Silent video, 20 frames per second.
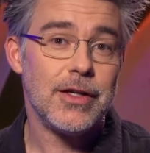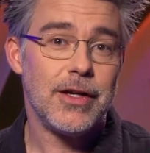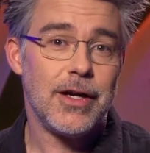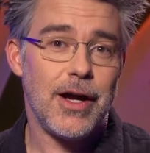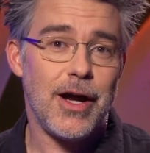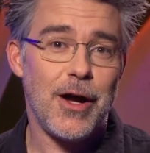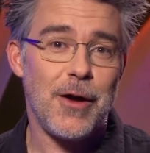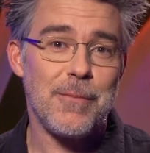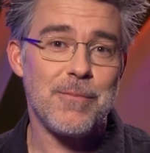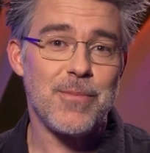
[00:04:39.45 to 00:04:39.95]

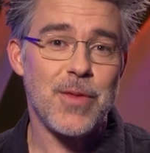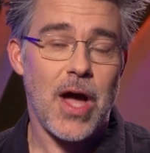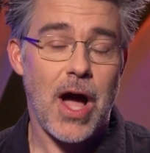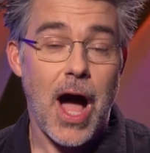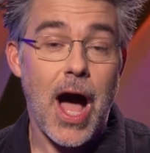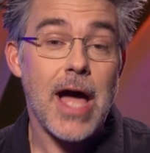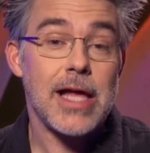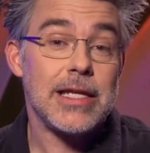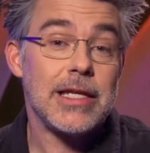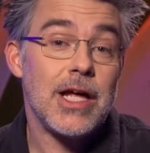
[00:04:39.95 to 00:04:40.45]

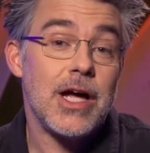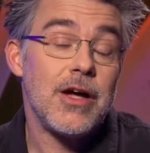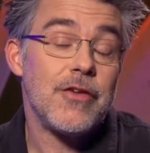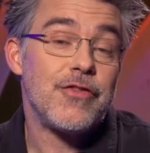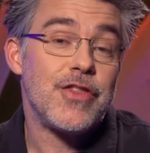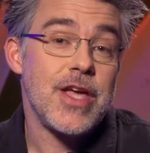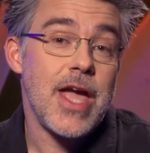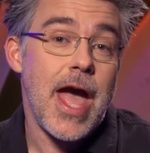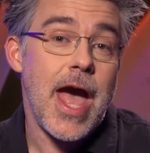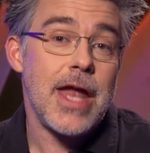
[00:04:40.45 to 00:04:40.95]
I love
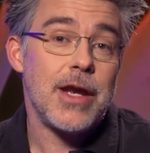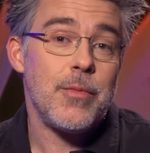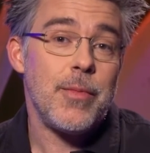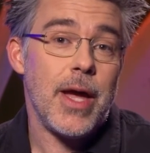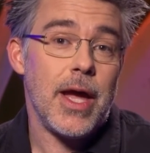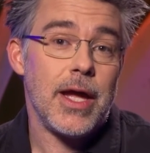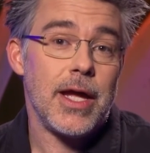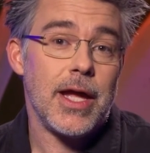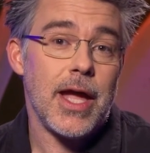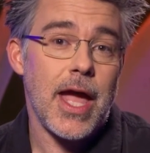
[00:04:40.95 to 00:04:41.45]
the
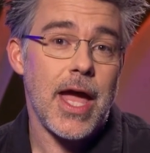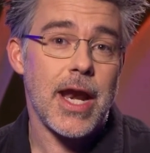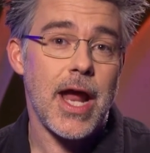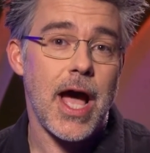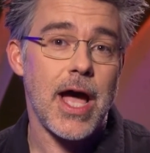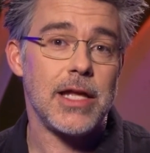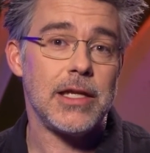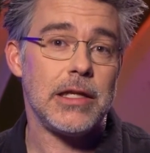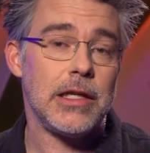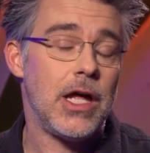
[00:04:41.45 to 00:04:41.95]
anime and
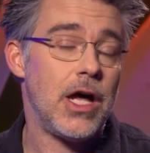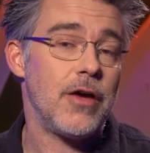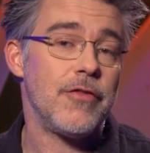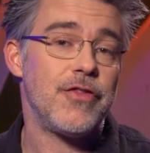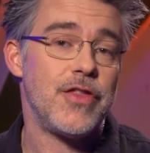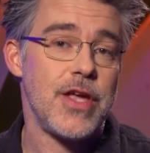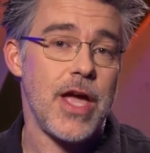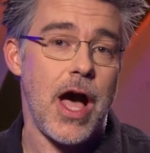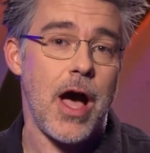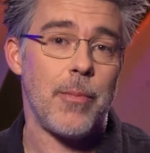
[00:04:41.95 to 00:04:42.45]
I love
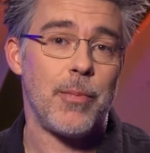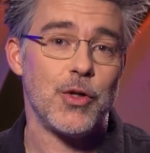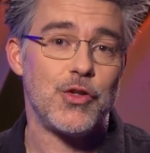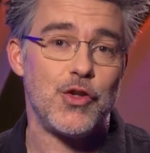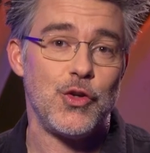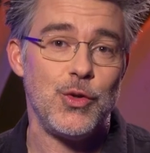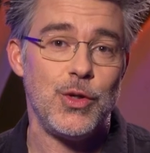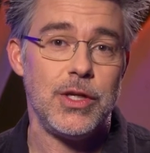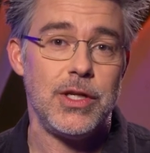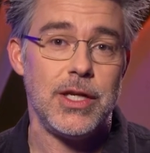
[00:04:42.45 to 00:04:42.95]
the
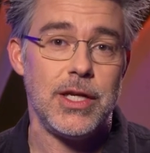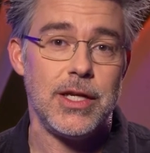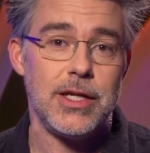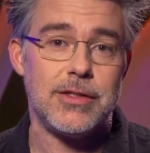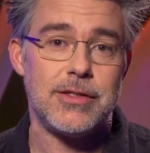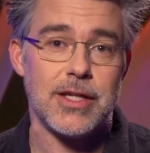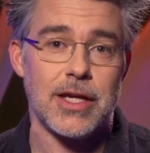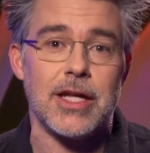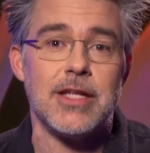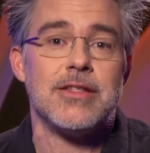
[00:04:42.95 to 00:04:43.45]
opportunity
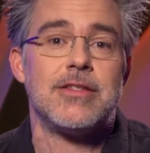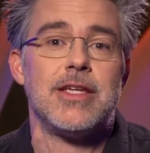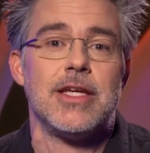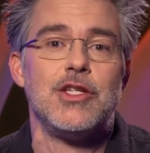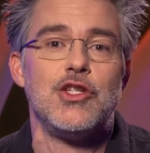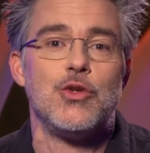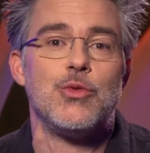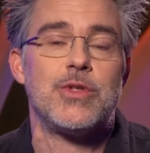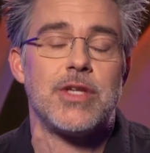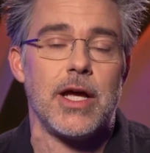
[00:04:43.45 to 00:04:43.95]
to
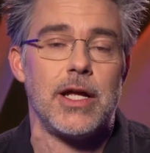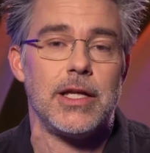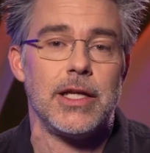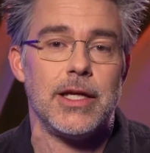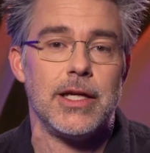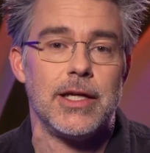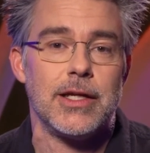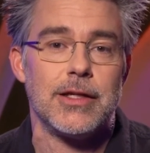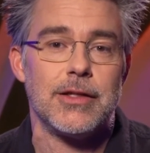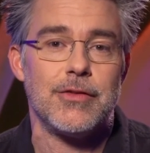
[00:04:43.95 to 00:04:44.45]
continue
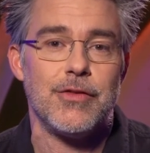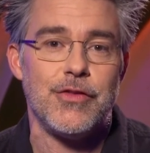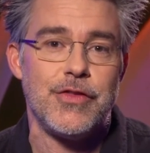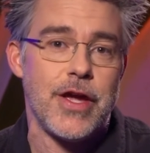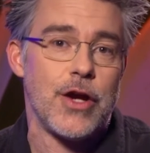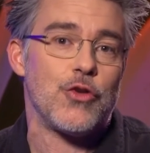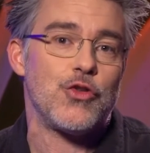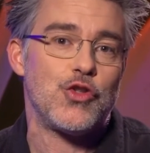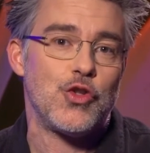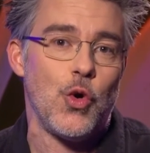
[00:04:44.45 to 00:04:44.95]
telling
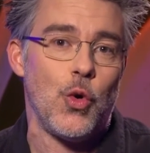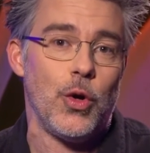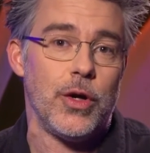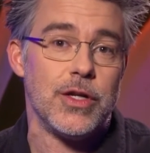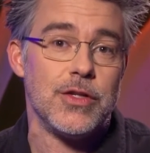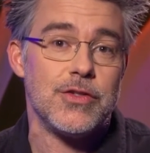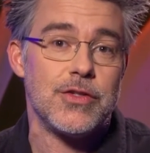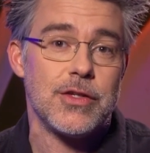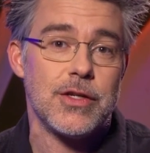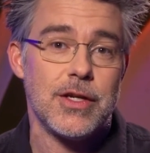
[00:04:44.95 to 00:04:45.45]
their
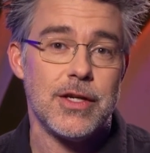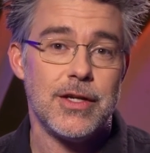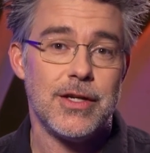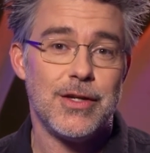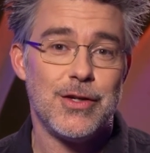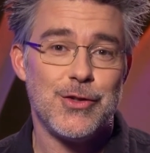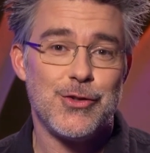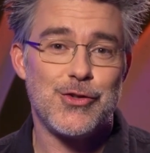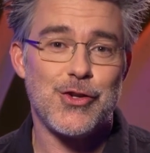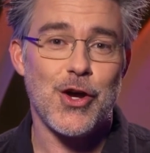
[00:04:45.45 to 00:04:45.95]
stories.
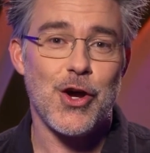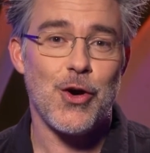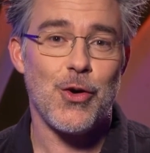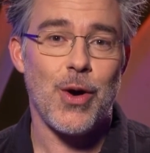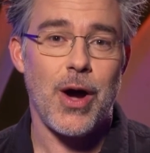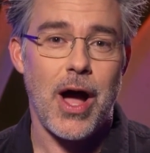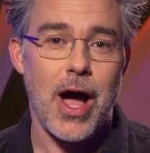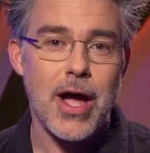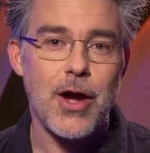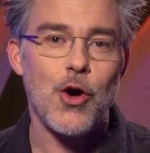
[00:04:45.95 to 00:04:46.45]
So
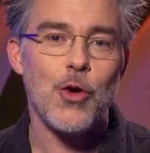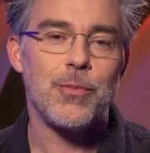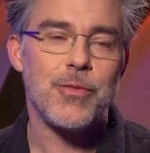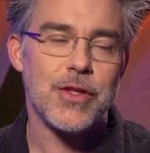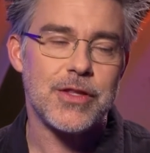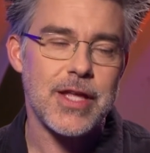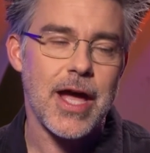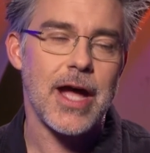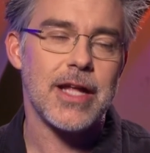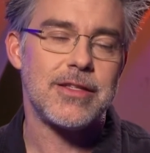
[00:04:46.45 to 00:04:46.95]
I hope
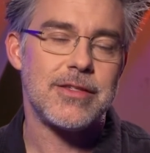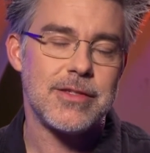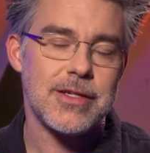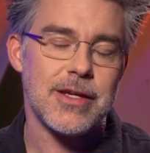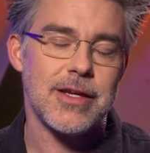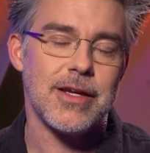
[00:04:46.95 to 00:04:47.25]
that that's